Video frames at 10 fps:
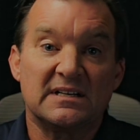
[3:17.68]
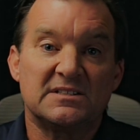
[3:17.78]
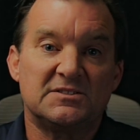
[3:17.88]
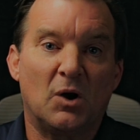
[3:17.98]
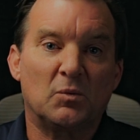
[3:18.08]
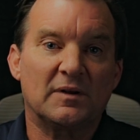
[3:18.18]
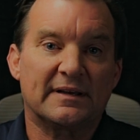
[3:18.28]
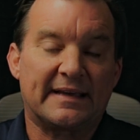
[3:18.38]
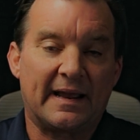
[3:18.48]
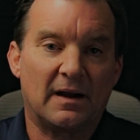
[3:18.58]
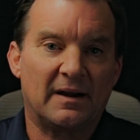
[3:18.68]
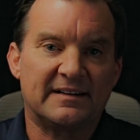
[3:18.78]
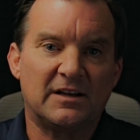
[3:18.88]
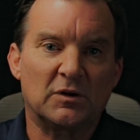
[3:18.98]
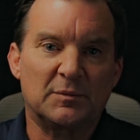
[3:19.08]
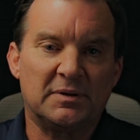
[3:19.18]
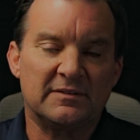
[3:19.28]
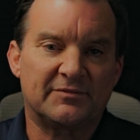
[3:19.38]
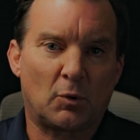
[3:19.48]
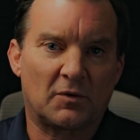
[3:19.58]
don't really care and don't want to put
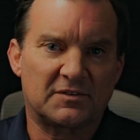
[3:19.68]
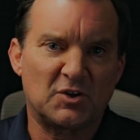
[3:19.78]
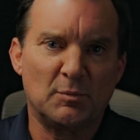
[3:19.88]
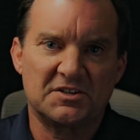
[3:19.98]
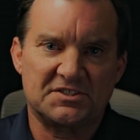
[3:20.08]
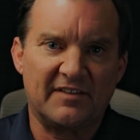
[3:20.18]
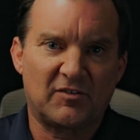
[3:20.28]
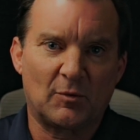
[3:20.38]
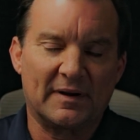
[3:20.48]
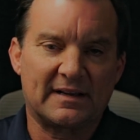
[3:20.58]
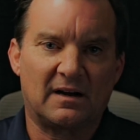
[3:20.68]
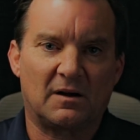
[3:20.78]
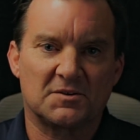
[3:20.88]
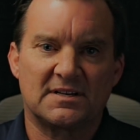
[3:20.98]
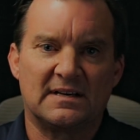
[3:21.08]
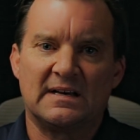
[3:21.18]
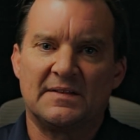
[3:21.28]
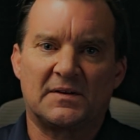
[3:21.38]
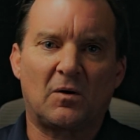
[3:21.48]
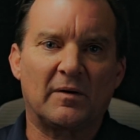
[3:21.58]
forth too much effort because
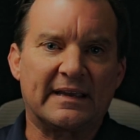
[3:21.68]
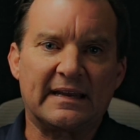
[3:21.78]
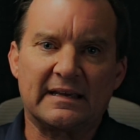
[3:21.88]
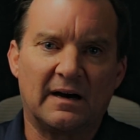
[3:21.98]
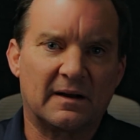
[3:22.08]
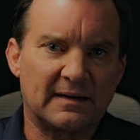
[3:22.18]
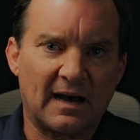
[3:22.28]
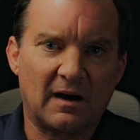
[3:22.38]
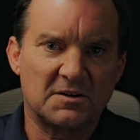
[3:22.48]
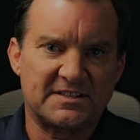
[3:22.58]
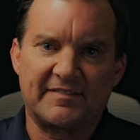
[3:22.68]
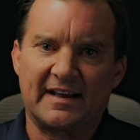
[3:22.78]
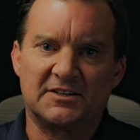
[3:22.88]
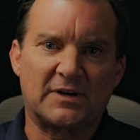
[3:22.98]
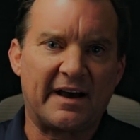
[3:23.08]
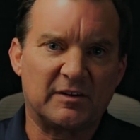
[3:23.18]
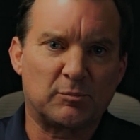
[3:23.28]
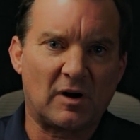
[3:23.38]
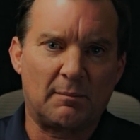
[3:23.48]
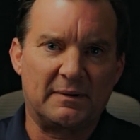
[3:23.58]
they're only getting $100. They've got to drive the
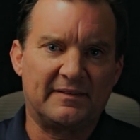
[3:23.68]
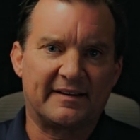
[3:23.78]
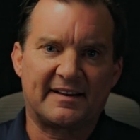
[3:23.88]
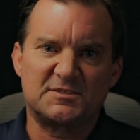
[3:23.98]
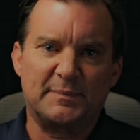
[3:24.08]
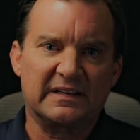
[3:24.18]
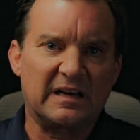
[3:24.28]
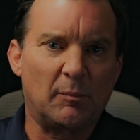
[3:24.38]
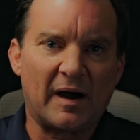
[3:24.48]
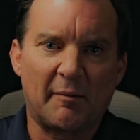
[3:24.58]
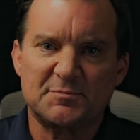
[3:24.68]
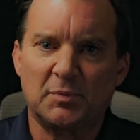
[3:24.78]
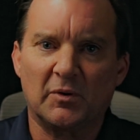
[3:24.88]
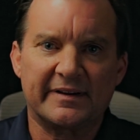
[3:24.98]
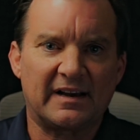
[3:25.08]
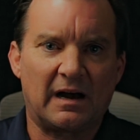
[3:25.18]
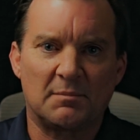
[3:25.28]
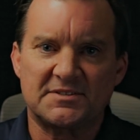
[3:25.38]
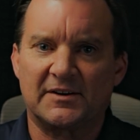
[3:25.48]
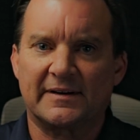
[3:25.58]
property. They've got to spend a couple hours pulling
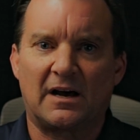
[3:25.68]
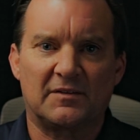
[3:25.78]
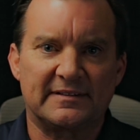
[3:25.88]
comps, entering all the